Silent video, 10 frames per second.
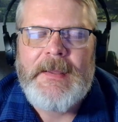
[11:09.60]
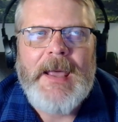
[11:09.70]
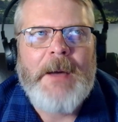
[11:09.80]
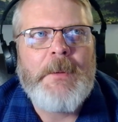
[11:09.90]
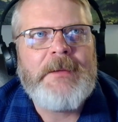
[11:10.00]

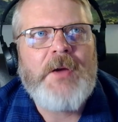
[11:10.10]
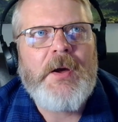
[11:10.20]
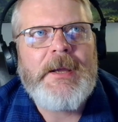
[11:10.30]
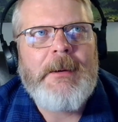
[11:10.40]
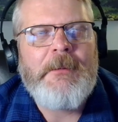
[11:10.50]
And when I'm
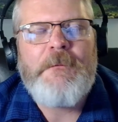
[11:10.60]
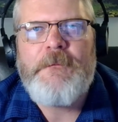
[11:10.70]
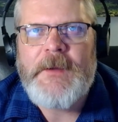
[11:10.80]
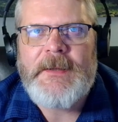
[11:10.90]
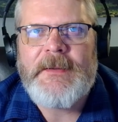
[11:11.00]
talking about
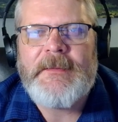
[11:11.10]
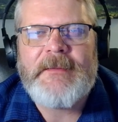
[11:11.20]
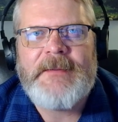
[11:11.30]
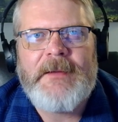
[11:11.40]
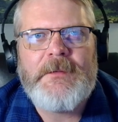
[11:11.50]
feeling in the
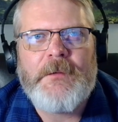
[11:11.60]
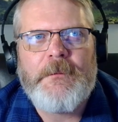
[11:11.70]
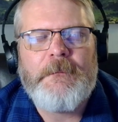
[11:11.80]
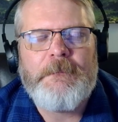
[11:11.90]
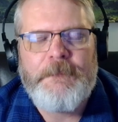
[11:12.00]
sense of
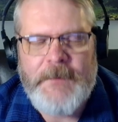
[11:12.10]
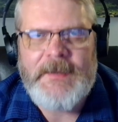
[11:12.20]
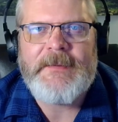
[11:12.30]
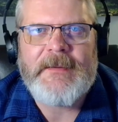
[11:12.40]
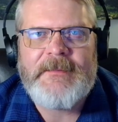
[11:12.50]

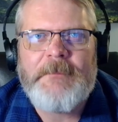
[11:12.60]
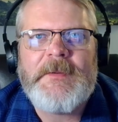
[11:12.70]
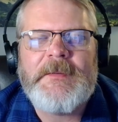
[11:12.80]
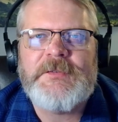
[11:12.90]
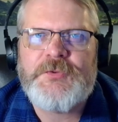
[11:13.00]
feeling that
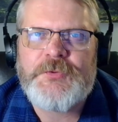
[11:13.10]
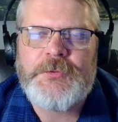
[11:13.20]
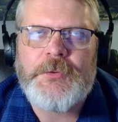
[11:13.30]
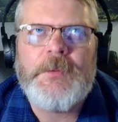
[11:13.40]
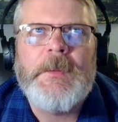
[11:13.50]
something is
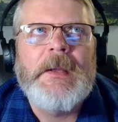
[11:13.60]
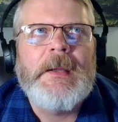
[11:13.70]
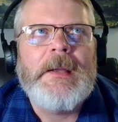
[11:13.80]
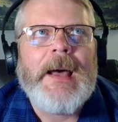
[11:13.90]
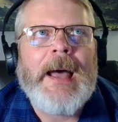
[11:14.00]
true,
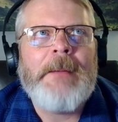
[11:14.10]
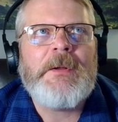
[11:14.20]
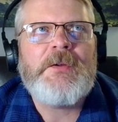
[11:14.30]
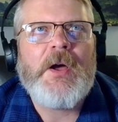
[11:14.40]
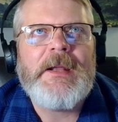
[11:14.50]
I'm
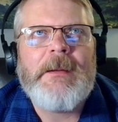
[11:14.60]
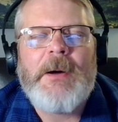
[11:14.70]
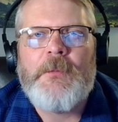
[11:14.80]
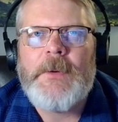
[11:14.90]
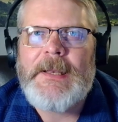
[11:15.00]
not talking
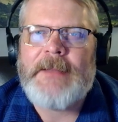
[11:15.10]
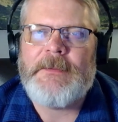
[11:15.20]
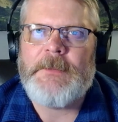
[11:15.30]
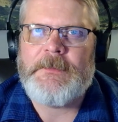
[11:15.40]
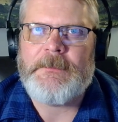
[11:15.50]
about
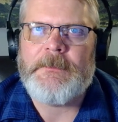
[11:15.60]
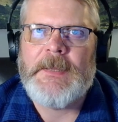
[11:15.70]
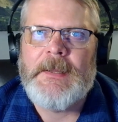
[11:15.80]
relativism.